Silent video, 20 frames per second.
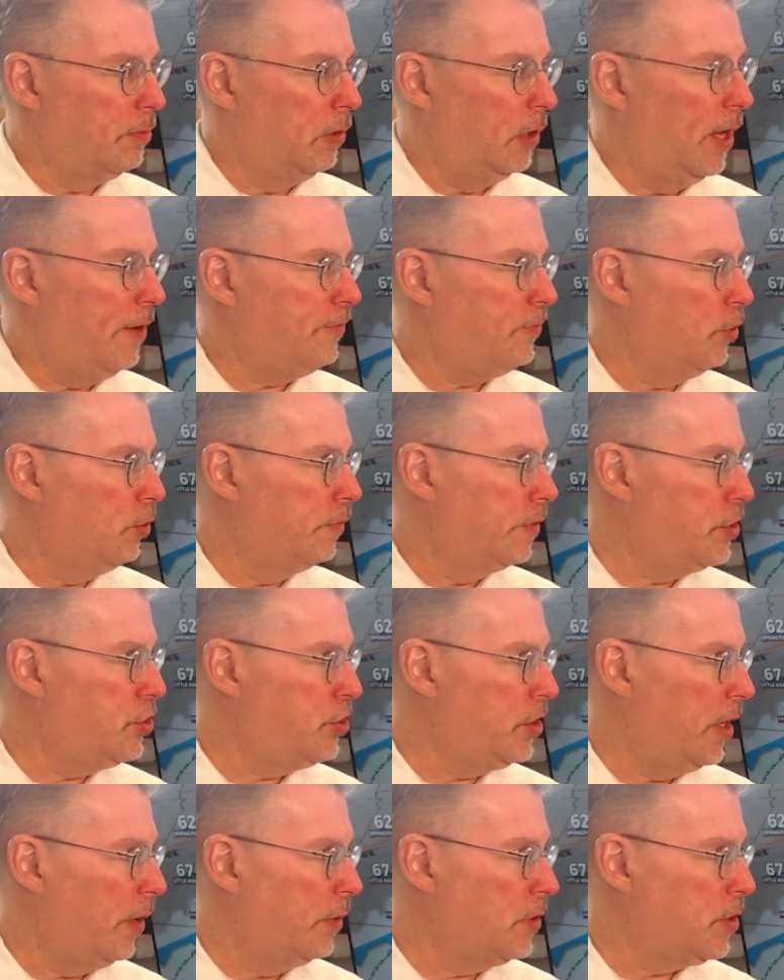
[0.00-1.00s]
leftover
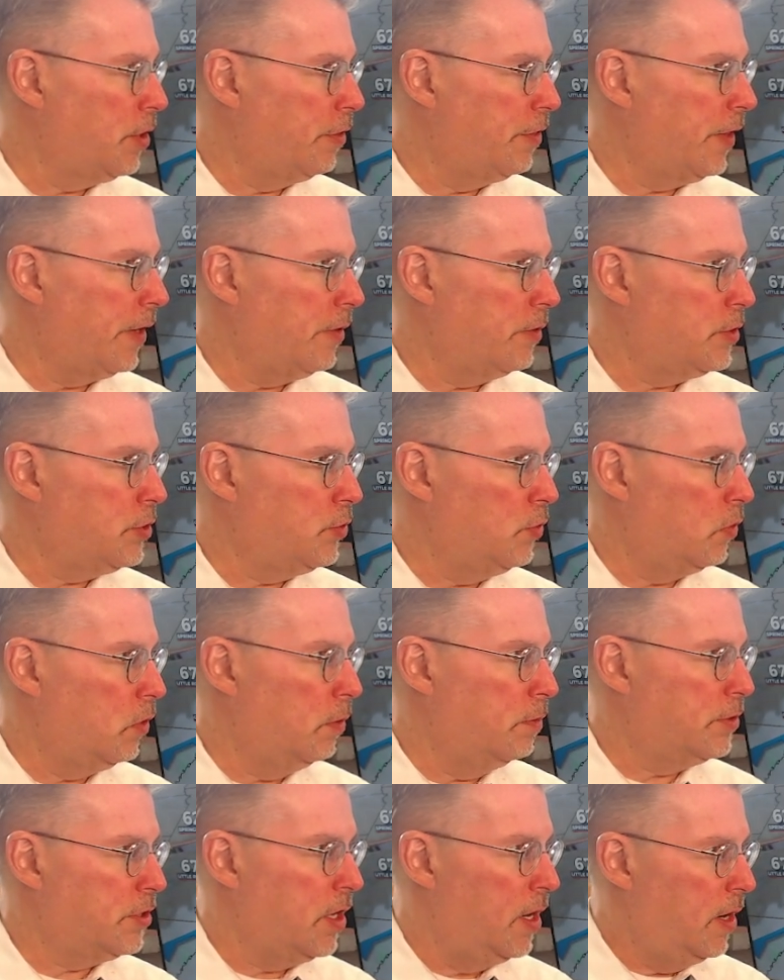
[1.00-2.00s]
showers and
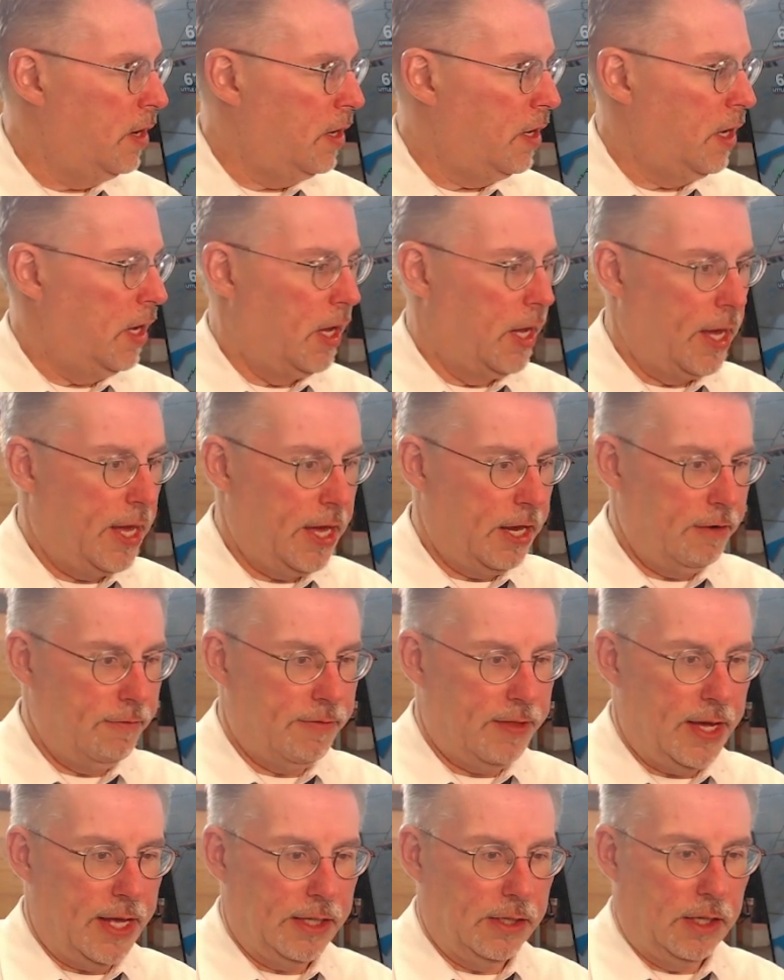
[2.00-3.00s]
thunderstorms ahead
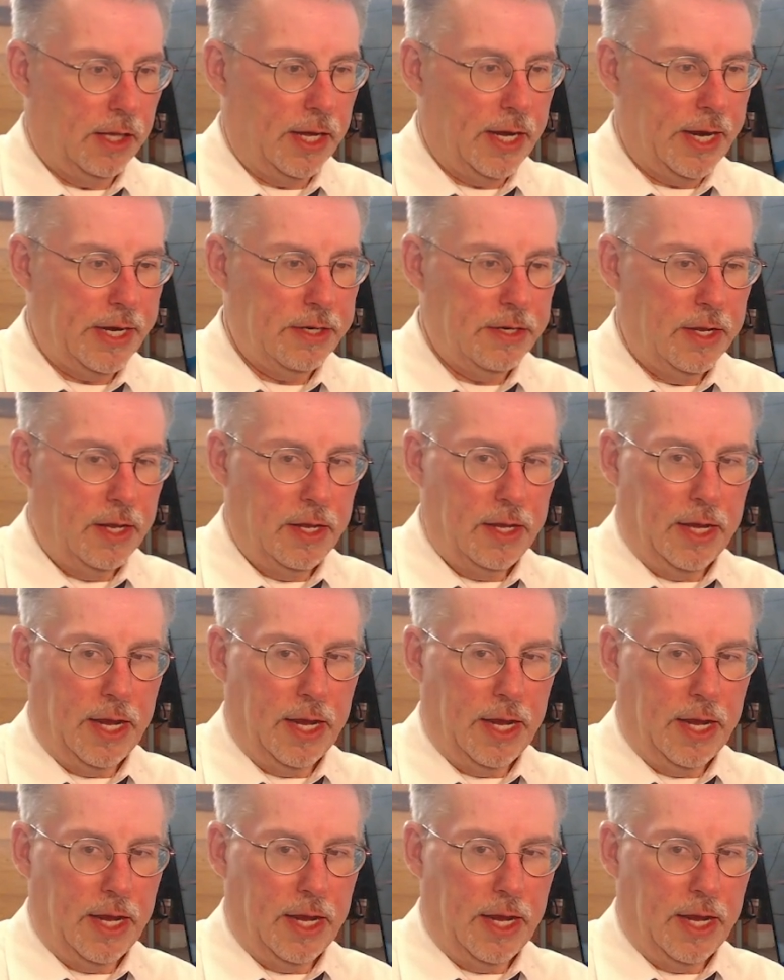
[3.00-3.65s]
of that line,